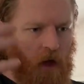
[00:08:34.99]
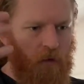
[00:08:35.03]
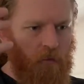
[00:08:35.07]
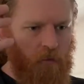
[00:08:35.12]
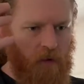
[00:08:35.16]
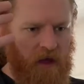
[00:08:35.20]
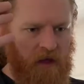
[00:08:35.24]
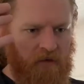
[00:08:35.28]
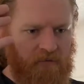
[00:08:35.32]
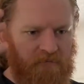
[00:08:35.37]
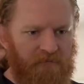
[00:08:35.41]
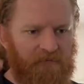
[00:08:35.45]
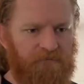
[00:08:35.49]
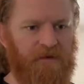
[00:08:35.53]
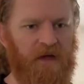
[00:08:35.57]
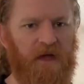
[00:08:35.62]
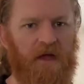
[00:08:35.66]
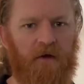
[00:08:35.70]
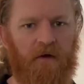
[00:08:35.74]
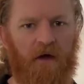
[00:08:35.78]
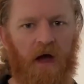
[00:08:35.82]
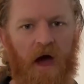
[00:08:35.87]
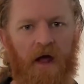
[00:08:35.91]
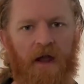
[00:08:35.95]
We
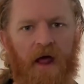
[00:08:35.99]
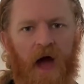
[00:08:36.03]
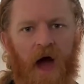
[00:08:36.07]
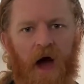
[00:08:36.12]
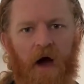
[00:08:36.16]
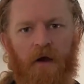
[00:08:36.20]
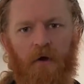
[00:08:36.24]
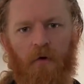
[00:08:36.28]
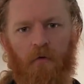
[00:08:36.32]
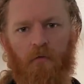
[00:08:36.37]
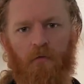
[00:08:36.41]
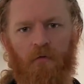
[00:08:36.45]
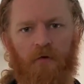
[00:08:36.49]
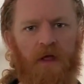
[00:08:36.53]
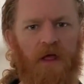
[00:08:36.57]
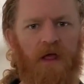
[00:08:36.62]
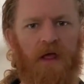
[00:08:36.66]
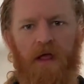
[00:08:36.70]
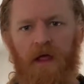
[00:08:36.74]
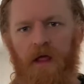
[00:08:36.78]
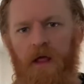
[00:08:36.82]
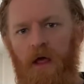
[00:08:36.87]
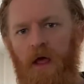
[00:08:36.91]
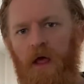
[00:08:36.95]
figure out how to
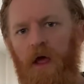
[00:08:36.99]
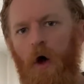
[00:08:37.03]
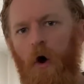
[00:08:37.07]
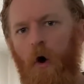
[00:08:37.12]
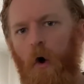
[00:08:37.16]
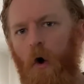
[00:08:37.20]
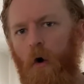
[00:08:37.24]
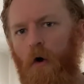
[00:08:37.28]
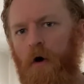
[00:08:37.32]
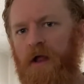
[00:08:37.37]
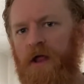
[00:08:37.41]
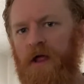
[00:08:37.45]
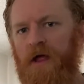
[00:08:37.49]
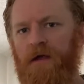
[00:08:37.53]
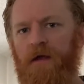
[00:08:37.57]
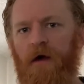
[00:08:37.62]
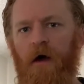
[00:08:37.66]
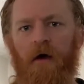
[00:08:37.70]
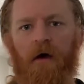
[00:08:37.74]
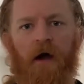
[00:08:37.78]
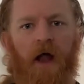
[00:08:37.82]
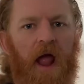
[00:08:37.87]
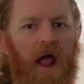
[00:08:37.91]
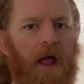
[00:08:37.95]
reorient
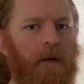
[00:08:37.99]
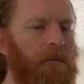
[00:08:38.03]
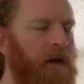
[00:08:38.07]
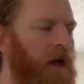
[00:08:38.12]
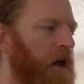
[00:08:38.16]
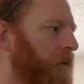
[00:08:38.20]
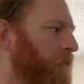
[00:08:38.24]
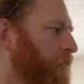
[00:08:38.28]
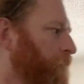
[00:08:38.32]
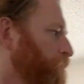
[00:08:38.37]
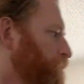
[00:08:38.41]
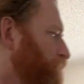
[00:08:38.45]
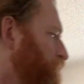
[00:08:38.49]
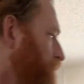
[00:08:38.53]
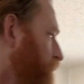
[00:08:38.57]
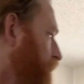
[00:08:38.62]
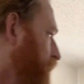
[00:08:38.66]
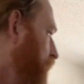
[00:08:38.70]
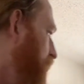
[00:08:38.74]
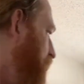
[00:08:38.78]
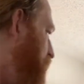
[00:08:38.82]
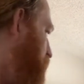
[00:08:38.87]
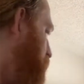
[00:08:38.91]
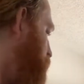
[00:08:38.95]
our aiming.
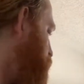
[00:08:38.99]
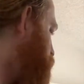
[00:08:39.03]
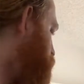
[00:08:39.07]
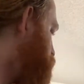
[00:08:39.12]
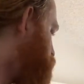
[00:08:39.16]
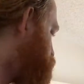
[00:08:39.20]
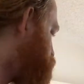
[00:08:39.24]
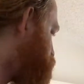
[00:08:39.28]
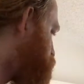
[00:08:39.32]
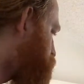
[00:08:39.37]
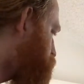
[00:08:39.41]
And